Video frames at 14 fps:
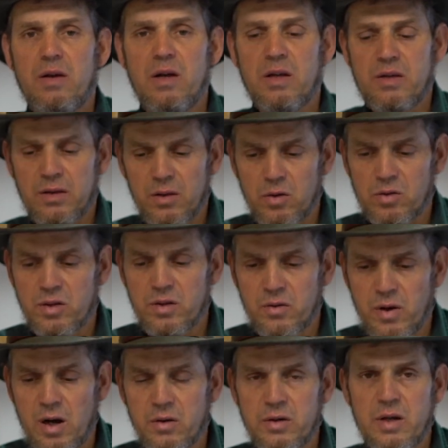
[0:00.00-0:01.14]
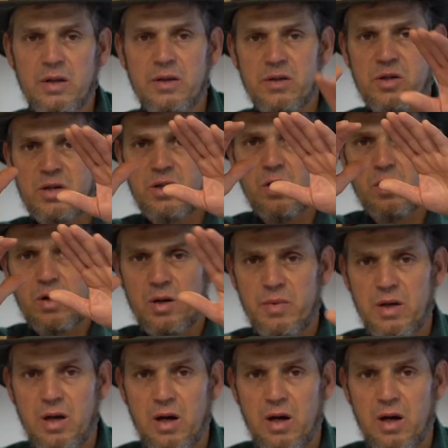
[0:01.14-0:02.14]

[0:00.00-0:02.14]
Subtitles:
it's low to the ground, and the snow coming